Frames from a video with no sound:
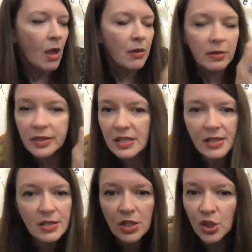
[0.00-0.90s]
this
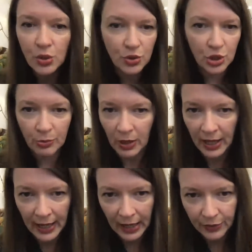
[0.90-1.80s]
is YouTube
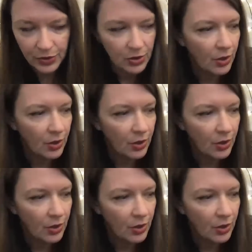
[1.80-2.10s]
layout.